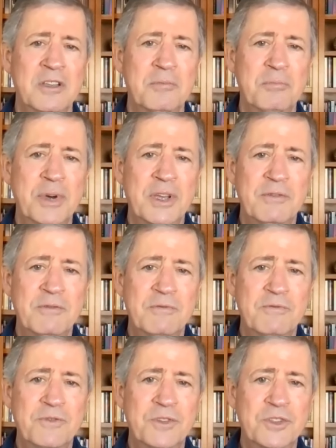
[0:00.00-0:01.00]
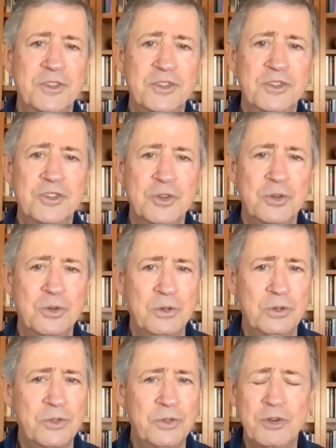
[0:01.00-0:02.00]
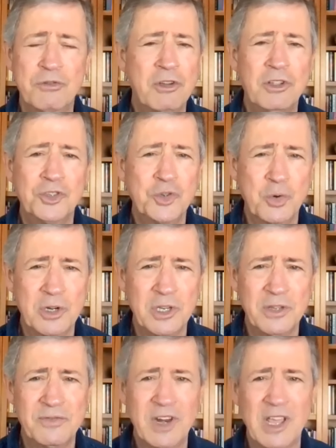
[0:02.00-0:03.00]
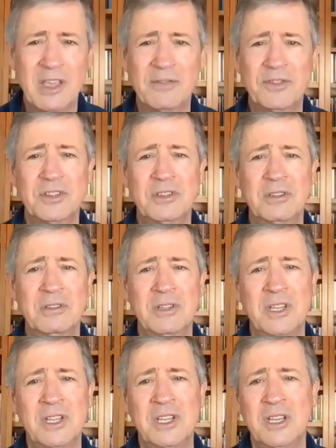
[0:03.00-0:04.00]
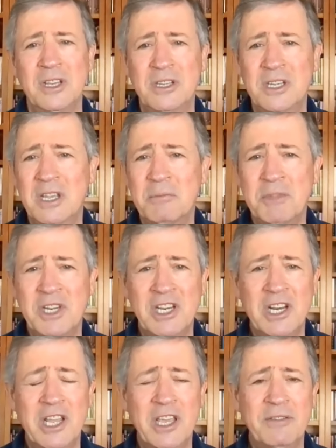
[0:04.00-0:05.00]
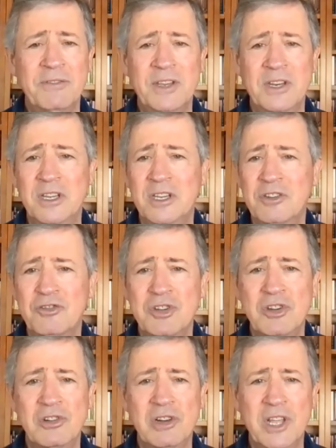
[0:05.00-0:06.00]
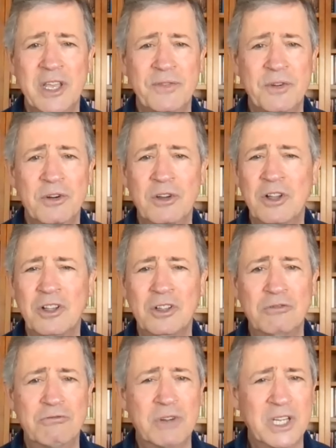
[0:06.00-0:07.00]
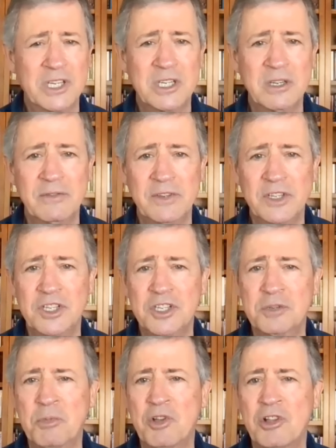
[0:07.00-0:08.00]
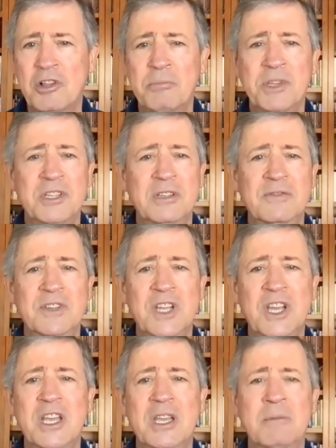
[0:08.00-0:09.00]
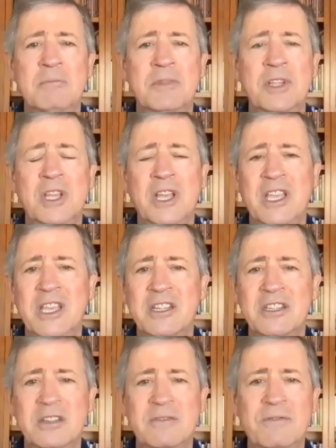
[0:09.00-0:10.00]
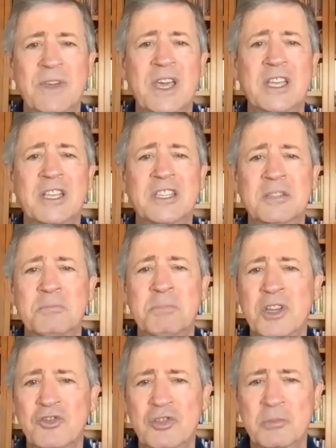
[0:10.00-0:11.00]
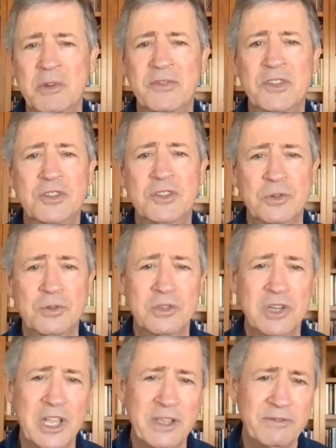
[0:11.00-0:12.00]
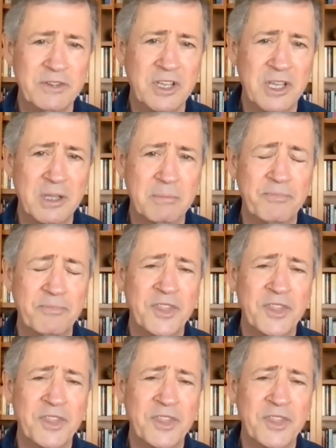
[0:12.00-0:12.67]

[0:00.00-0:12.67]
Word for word: But for the soul, they're all short-lived lives. A ten-minute life and a hundred-year life are all relatively small bits of time against the vast spectrum of the soul's lifetime.